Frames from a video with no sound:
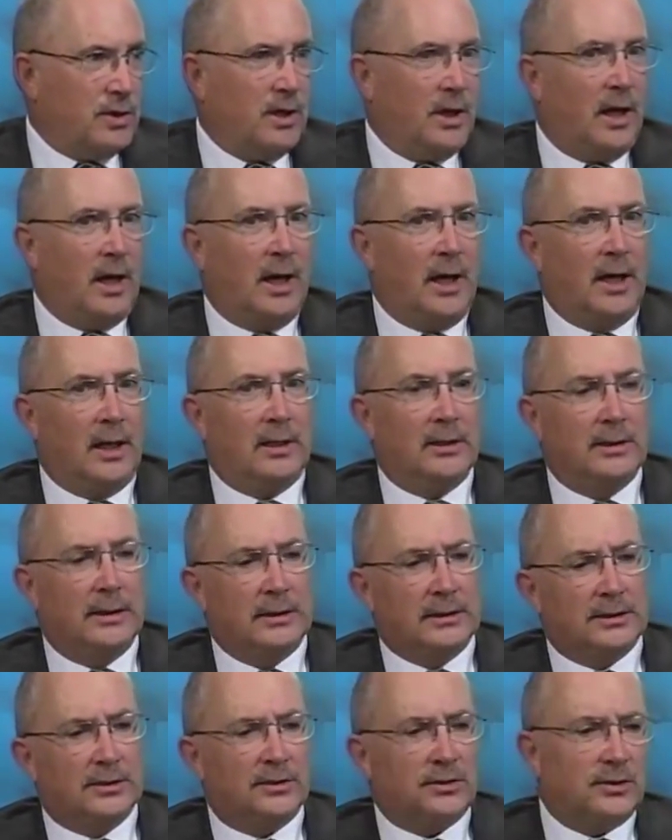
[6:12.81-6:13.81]
Uh,
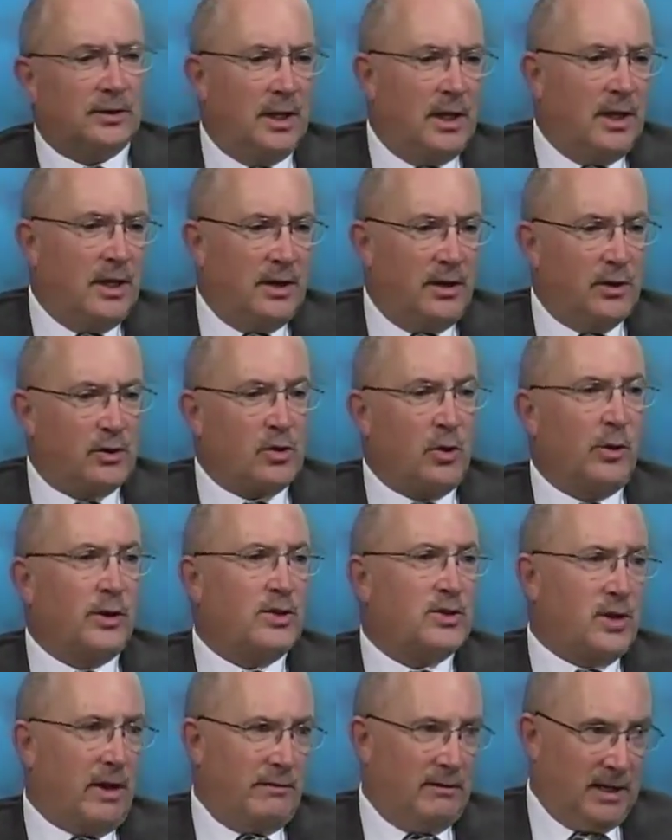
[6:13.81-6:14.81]
it's you know it's only
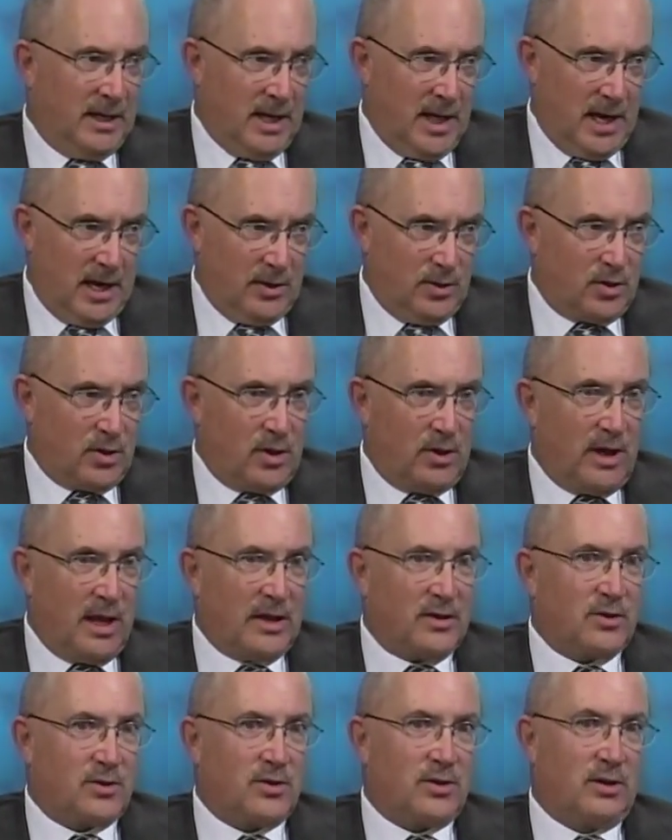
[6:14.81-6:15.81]
seven guys, so
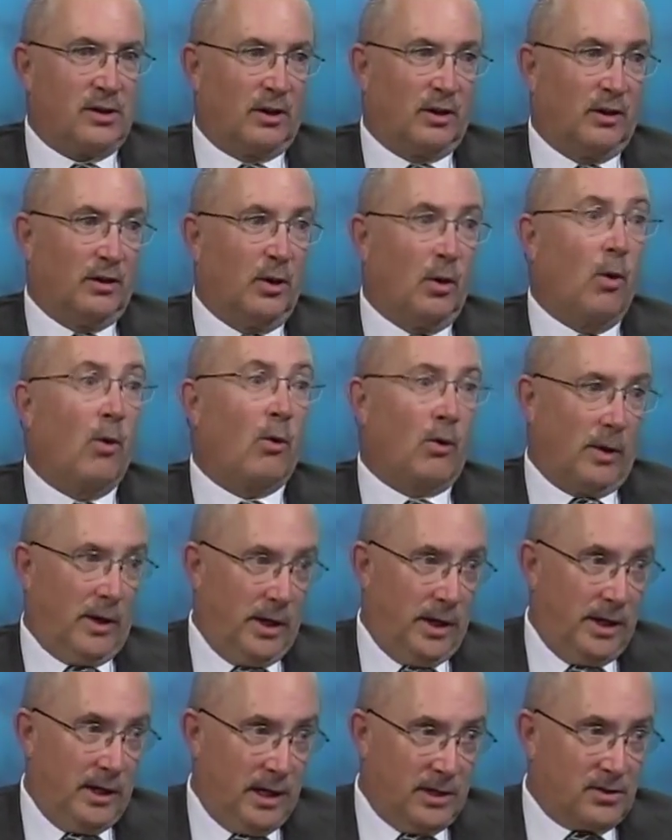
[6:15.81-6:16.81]
that's the
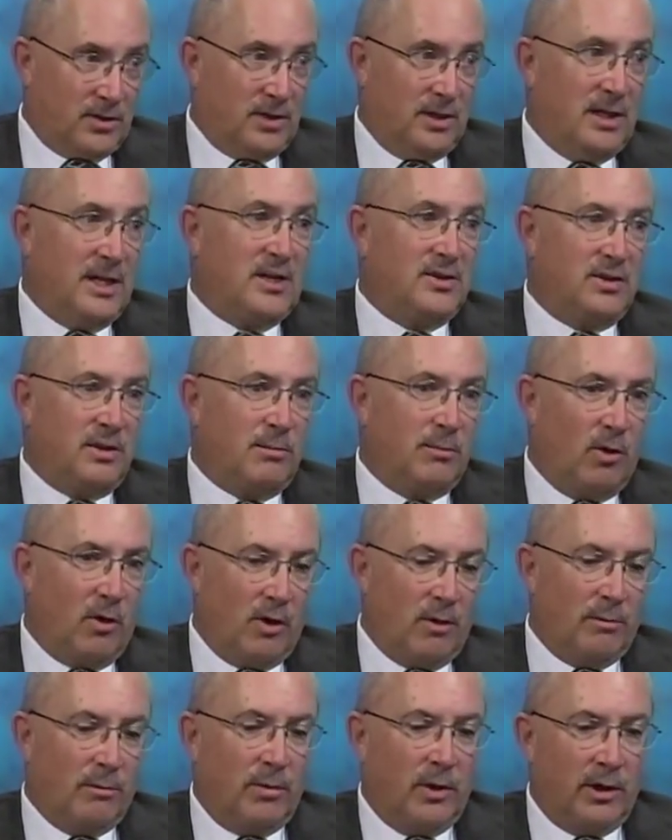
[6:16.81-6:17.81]
glory. That's the easy
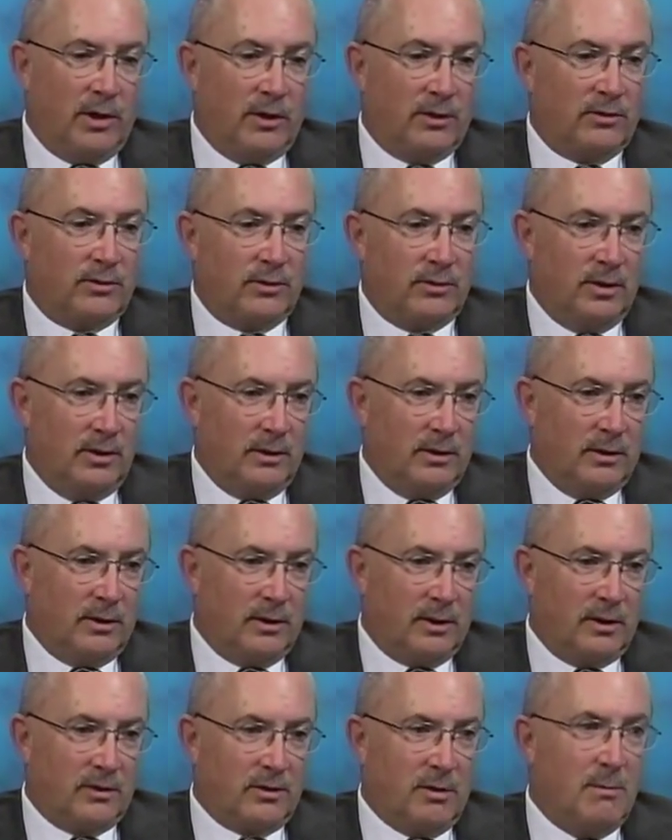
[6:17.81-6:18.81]
part. But it's
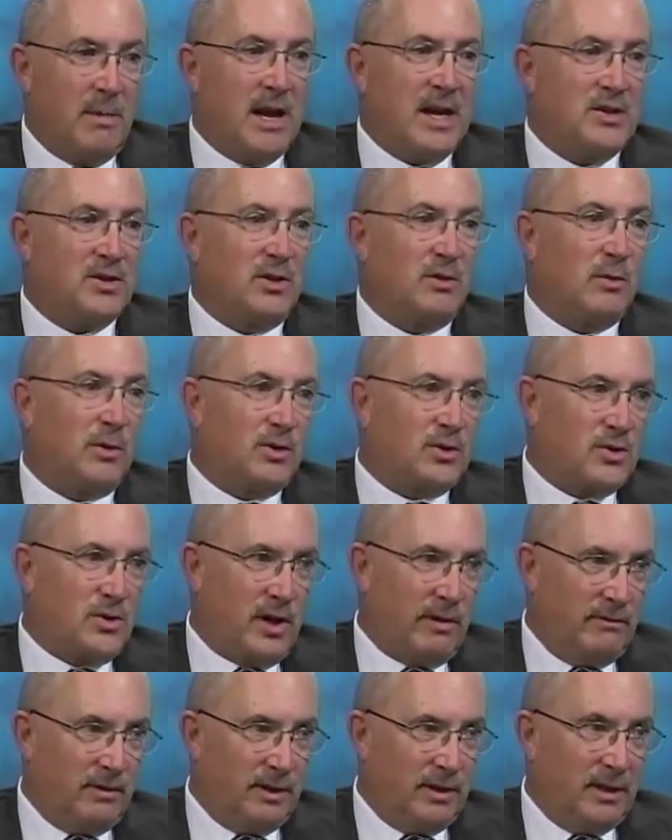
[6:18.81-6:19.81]
it's amazing what
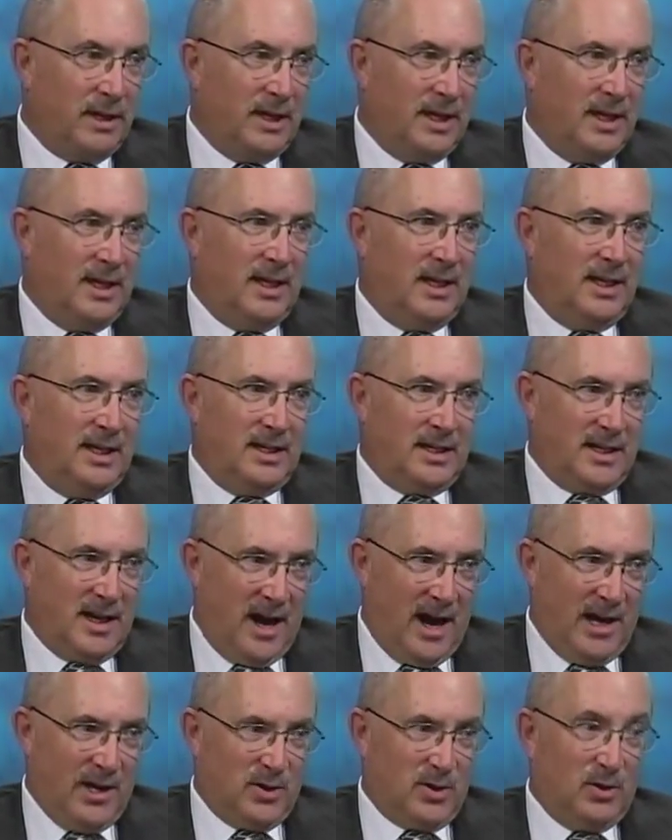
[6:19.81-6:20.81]
7 mm-hmm.
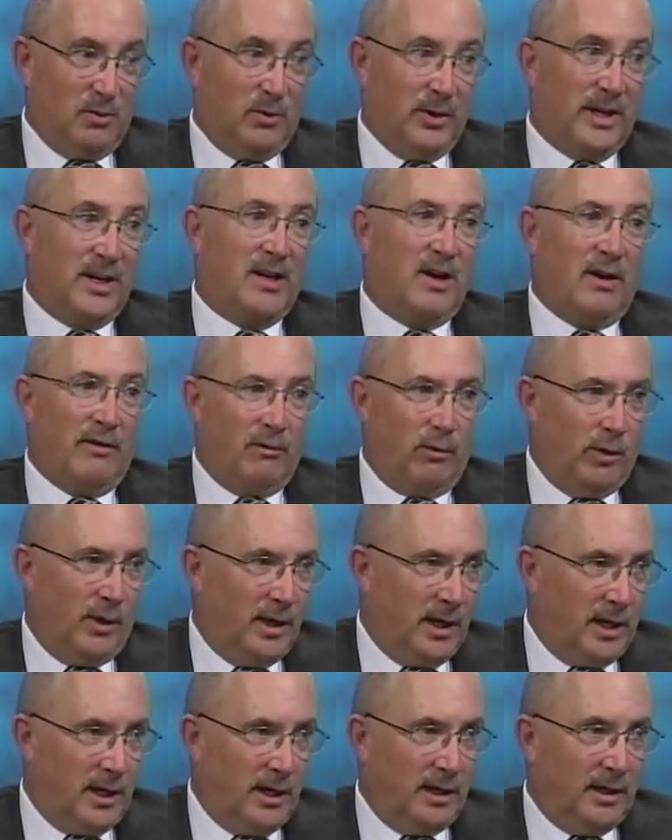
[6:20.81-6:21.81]
guys in
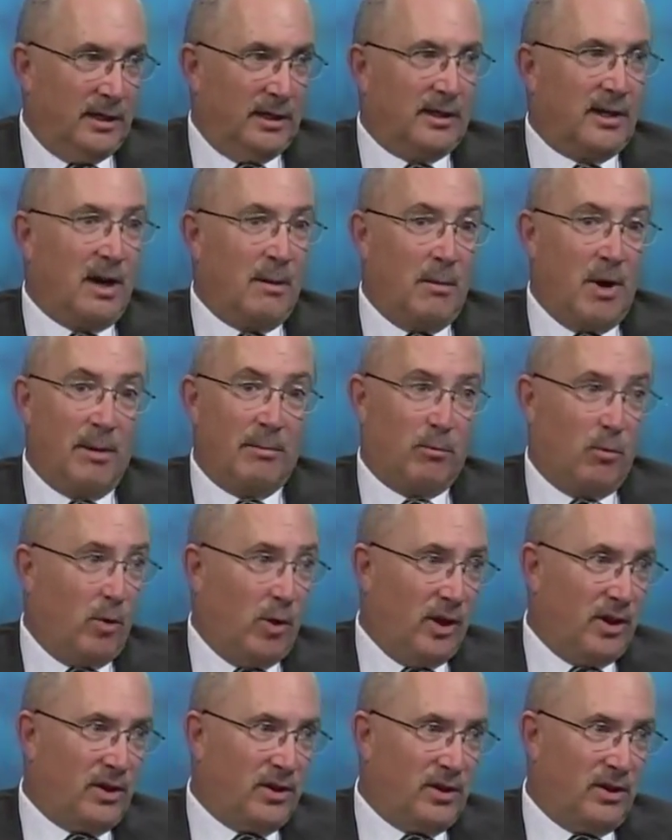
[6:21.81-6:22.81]
recovery can come up
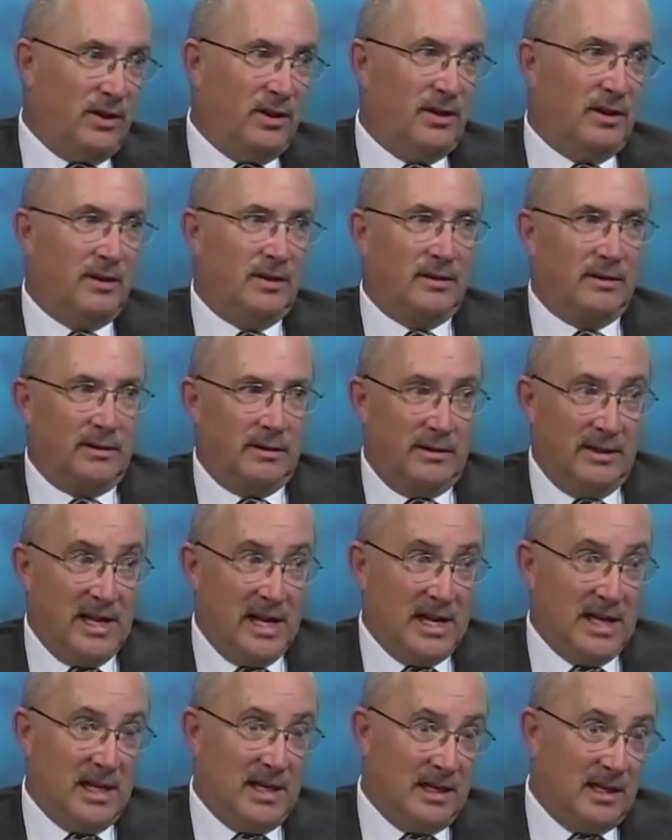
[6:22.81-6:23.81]
with and
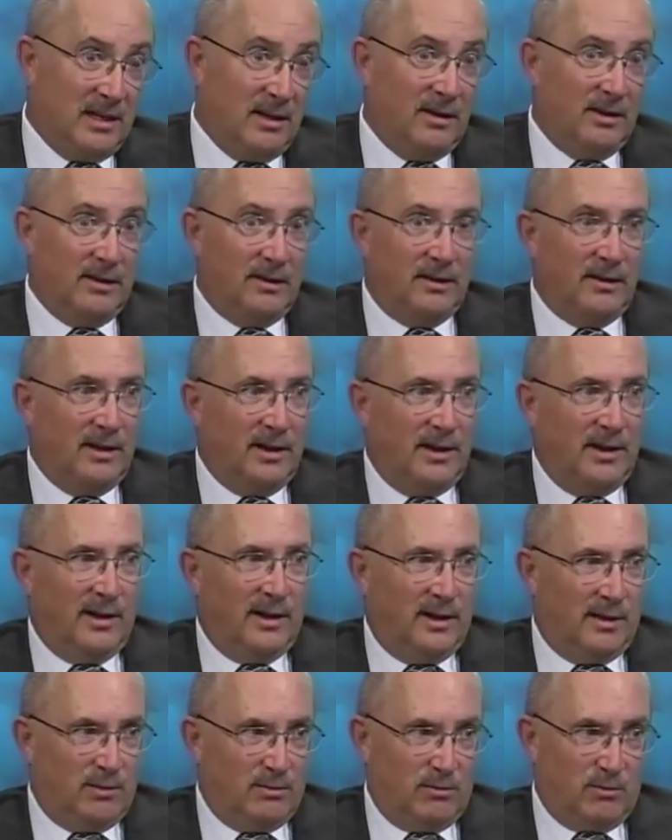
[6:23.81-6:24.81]
need and
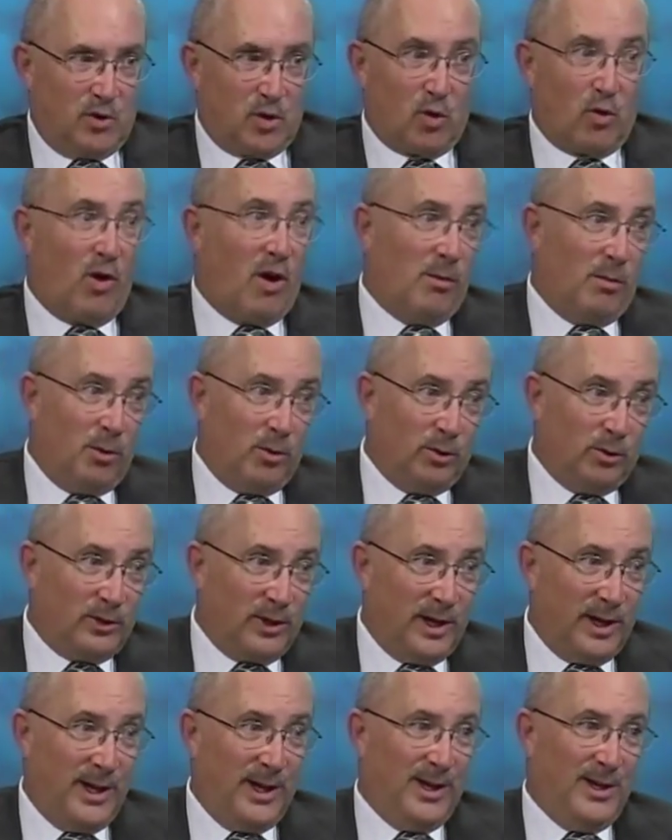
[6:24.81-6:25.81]
troubles
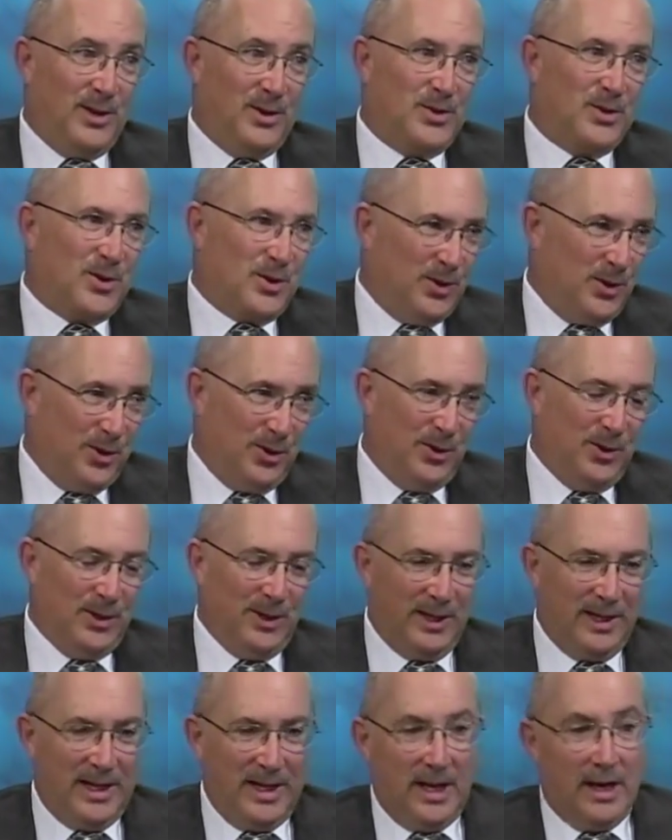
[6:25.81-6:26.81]
they get into
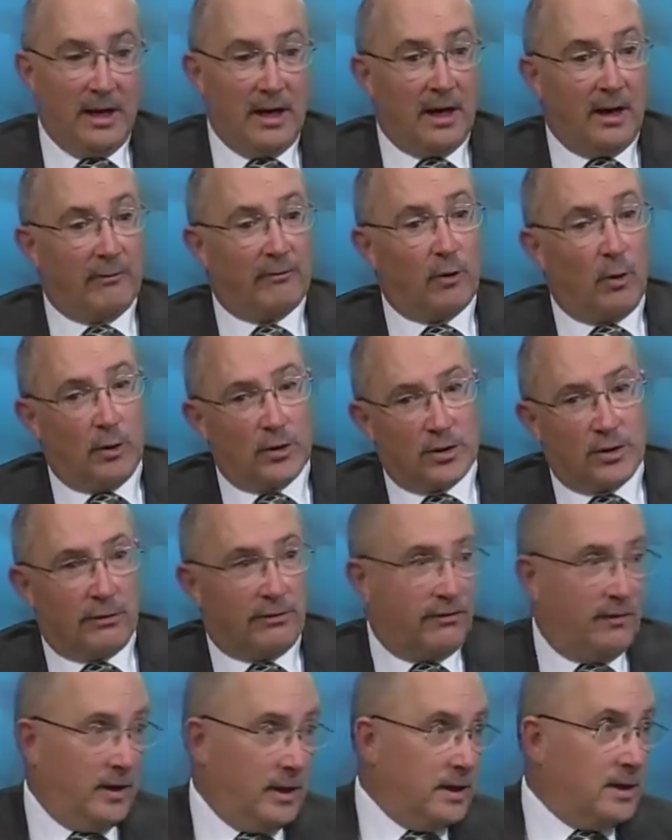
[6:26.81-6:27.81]
and and of course you're
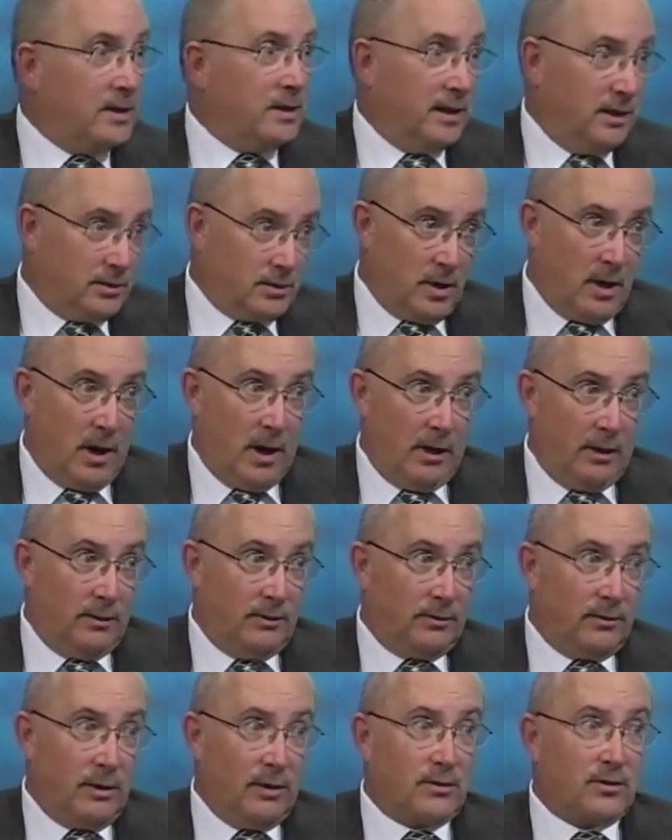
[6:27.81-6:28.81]
feeding these
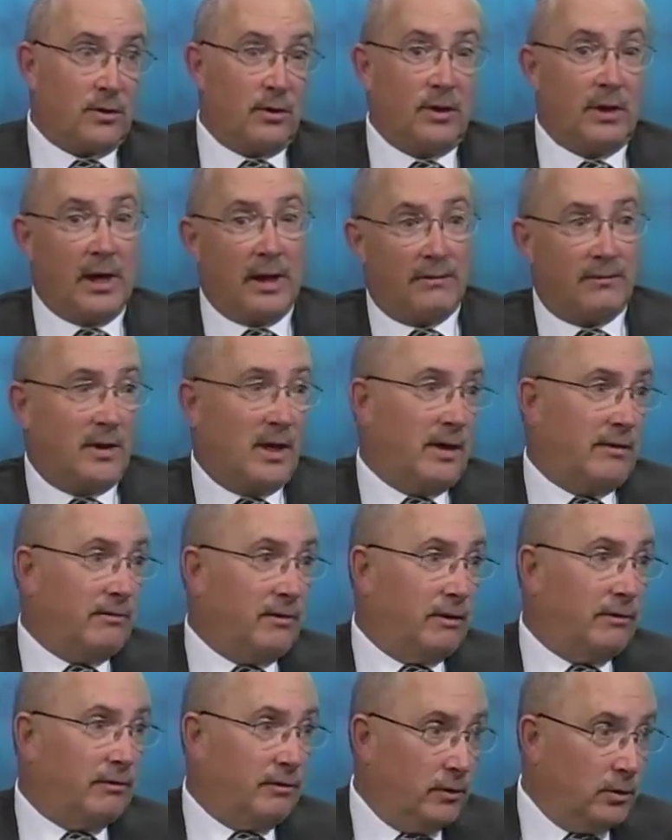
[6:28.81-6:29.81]
guys and so you have to have
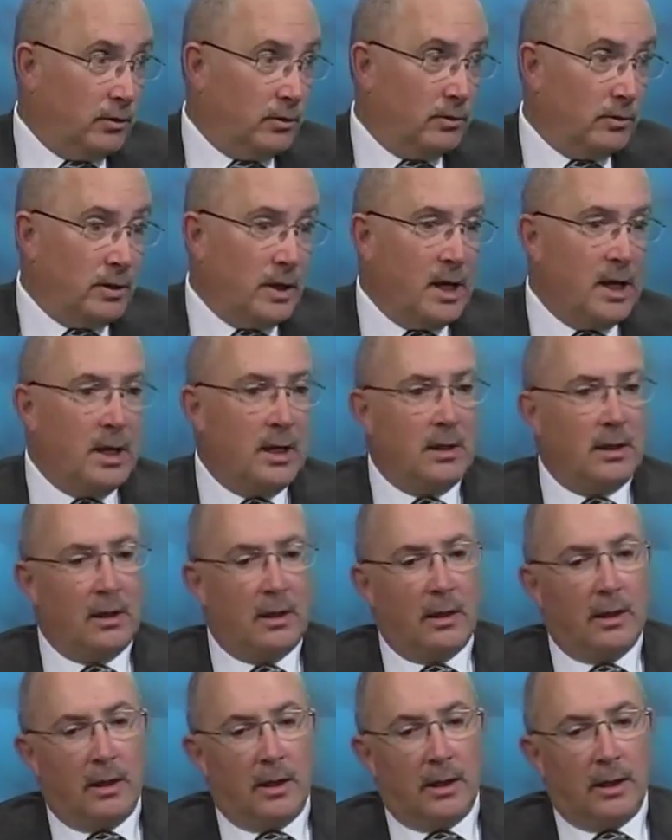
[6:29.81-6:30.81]
the food
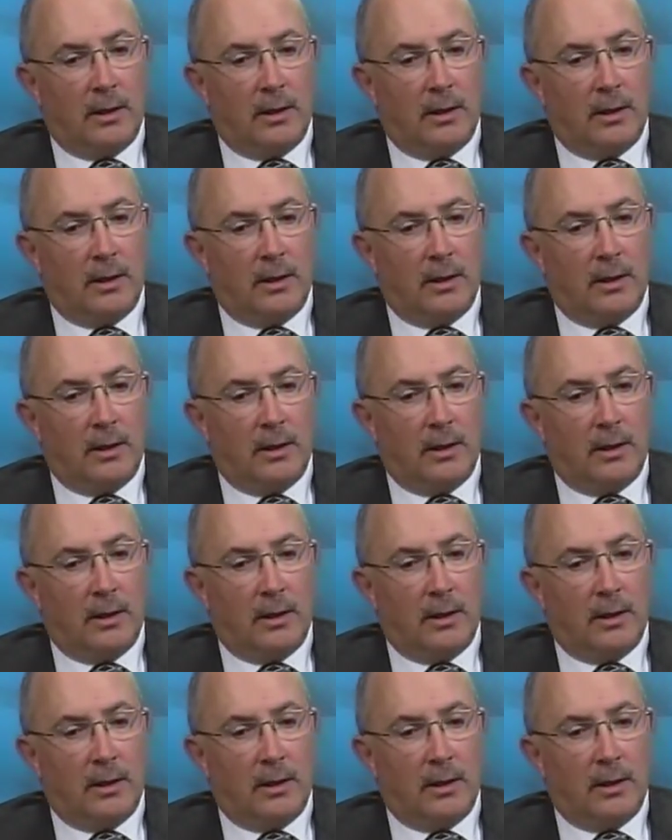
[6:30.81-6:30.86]
mm-hmm.